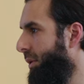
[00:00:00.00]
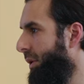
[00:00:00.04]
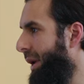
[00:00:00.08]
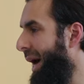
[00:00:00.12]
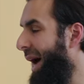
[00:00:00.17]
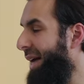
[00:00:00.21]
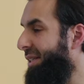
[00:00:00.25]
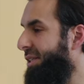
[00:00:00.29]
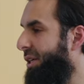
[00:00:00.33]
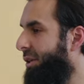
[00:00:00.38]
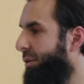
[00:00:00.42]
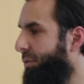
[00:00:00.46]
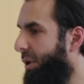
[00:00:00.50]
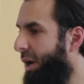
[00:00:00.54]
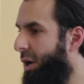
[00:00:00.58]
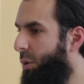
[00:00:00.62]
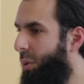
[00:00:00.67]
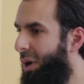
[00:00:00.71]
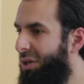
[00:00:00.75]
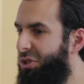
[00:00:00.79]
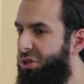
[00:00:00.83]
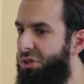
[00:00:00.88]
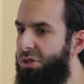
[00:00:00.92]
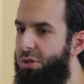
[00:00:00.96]
asking the right
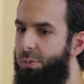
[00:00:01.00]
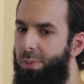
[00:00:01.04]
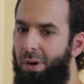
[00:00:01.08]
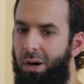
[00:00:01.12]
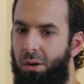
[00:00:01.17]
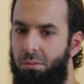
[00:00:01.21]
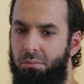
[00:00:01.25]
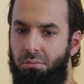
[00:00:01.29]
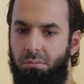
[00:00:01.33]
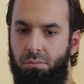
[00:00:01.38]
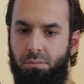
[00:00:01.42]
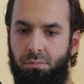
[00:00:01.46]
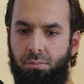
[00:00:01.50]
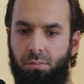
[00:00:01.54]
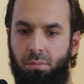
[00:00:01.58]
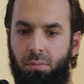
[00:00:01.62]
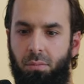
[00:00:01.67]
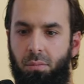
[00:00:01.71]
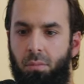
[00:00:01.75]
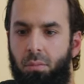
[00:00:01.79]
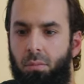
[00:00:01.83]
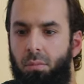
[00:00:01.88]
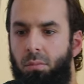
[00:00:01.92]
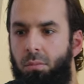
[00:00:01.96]
questions about
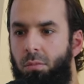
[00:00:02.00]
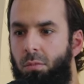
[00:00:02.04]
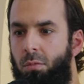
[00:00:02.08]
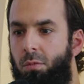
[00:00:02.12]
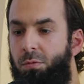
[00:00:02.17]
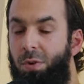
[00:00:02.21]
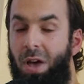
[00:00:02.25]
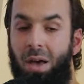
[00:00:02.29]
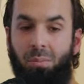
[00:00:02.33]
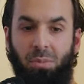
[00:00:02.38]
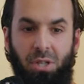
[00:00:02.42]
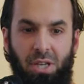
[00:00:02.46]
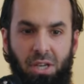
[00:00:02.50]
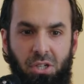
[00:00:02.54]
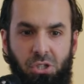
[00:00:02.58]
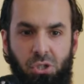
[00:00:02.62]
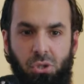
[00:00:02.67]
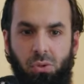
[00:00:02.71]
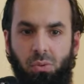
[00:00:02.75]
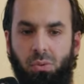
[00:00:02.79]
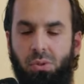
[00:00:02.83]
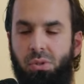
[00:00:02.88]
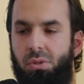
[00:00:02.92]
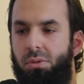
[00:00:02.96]
family
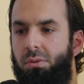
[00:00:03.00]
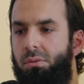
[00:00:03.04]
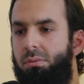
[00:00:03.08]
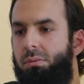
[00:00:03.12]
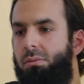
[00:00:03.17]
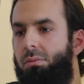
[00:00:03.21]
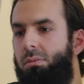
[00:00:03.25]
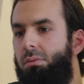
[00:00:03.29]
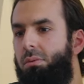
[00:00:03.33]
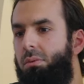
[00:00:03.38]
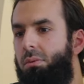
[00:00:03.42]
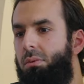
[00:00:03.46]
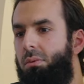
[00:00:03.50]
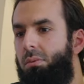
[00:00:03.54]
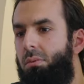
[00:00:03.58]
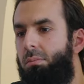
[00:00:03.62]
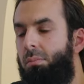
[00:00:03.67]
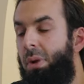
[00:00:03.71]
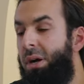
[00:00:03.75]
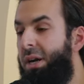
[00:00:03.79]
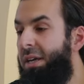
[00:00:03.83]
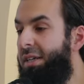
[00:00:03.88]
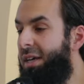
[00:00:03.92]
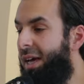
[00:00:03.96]
issues,
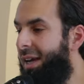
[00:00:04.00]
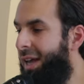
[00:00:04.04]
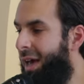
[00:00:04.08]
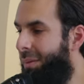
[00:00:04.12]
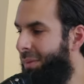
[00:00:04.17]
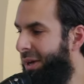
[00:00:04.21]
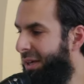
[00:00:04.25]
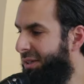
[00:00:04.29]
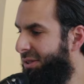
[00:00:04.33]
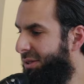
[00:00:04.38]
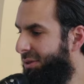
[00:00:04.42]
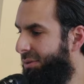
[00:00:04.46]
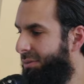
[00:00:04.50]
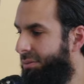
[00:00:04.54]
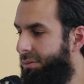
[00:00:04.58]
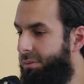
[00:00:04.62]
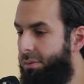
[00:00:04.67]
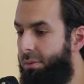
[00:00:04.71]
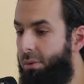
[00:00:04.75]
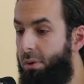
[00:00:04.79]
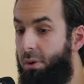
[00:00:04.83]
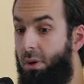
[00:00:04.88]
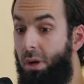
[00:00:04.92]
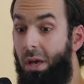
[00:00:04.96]
money dynamics,
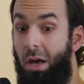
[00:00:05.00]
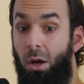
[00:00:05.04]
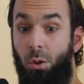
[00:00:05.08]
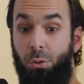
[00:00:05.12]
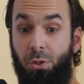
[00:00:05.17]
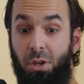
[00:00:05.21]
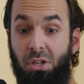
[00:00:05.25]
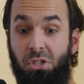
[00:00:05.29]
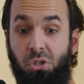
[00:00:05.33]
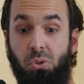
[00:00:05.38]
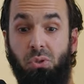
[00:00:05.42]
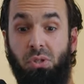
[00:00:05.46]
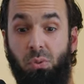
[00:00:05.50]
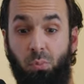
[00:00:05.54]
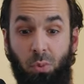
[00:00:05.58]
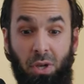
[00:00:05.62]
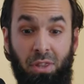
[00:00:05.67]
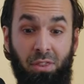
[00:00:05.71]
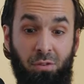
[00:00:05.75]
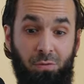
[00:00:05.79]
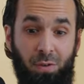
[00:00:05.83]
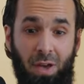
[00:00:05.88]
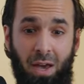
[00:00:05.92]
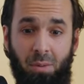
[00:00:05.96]
health issues
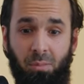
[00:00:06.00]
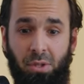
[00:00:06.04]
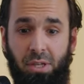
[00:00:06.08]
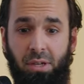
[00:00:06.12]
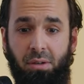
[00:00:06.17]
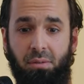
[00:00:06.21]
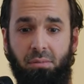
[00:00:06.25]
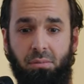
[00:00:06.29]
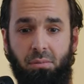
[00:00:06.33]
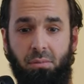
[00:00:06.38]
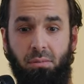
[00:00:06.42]
in the family.